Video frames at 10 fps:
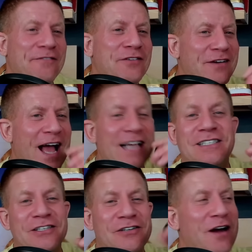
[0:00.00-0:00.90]
you guys
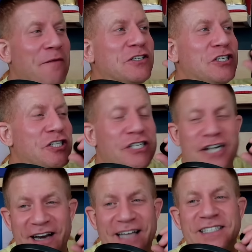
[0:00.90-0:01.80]
knew how much
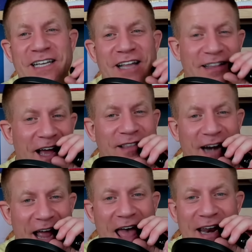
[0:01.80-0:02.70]
shit I say like that
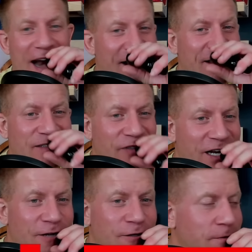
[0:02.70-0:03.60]
I edit out of these
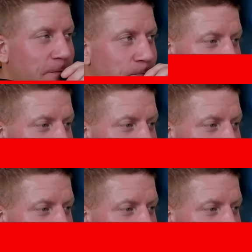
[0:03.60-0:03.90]
videos, man.